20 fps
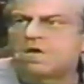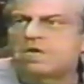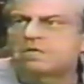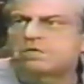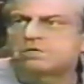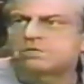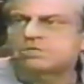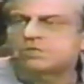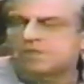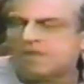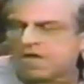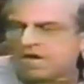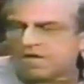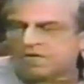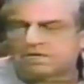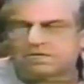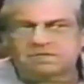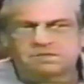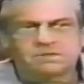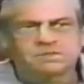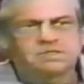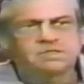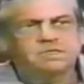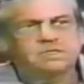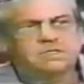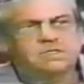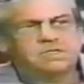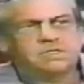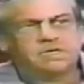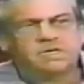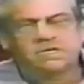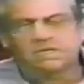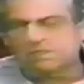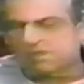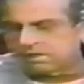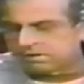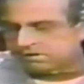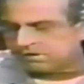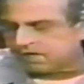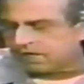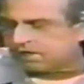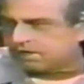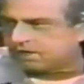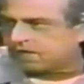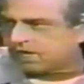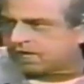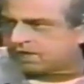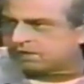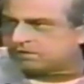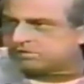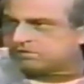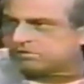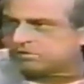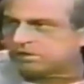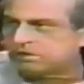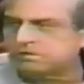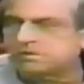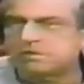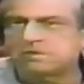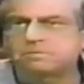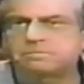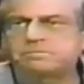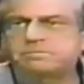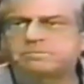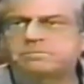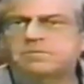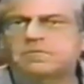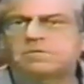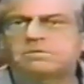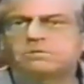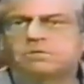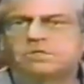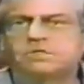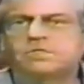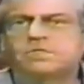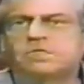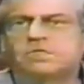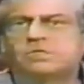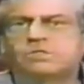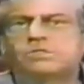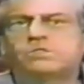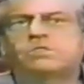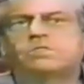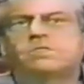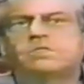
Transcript: There's an island there called Jekyll Island, Georgia, which is